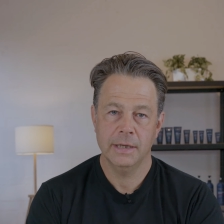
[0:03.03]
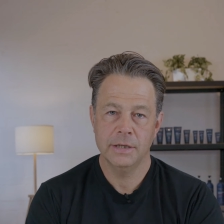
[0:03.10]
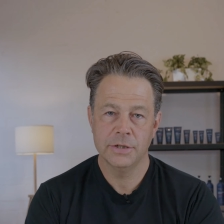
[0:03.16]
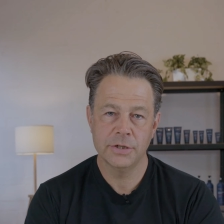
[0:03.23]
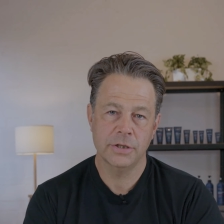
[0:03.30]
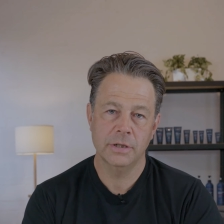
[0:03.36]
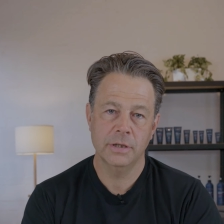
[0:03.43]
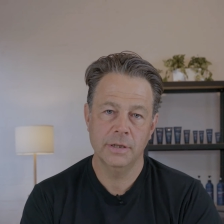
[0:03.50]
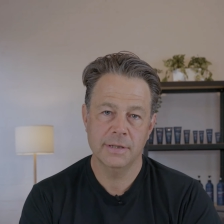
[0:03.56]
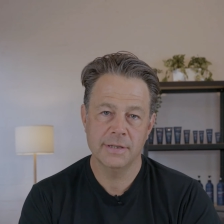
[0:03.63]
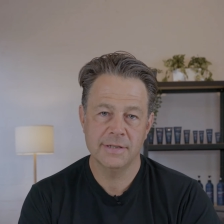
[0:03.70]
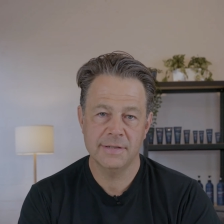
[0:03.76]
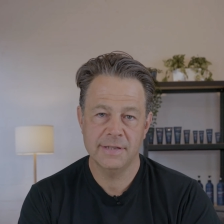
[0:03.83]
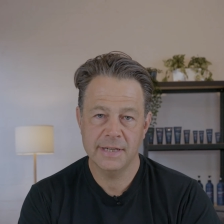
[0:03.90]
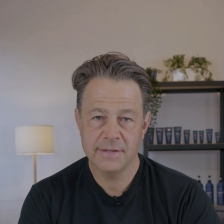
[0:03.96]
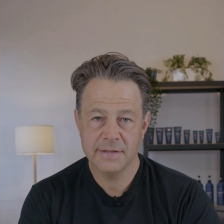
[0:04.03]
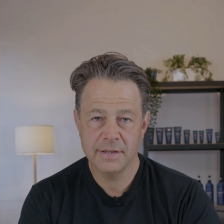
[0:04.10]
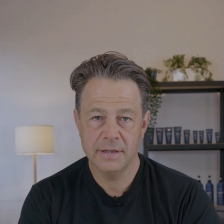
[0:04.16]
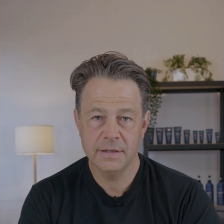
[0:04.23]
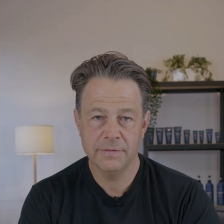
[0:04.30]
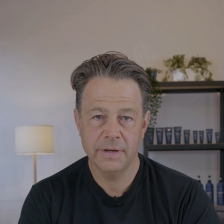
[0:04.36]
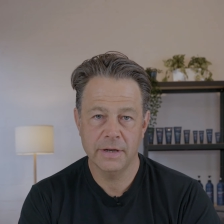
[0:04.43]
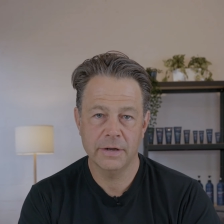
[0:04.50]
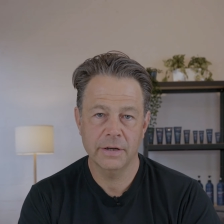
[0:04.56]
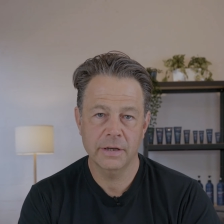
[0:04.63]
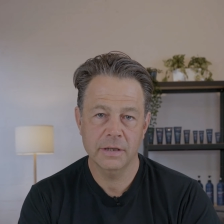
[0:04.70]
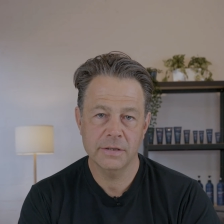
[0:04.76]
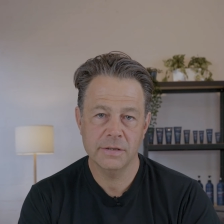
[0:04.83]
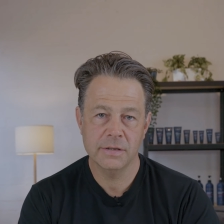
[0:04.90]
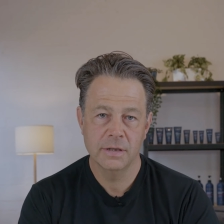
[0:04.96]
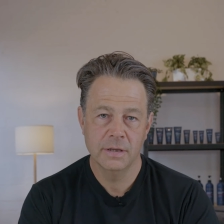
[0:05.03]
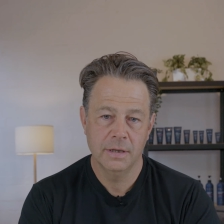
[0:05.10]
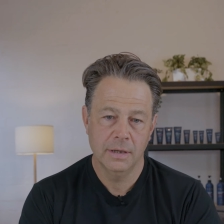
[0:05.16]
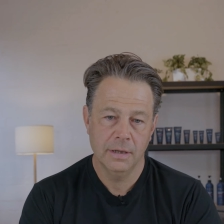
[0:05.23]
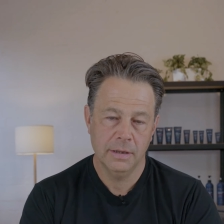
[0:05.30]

injured and sensitive areas,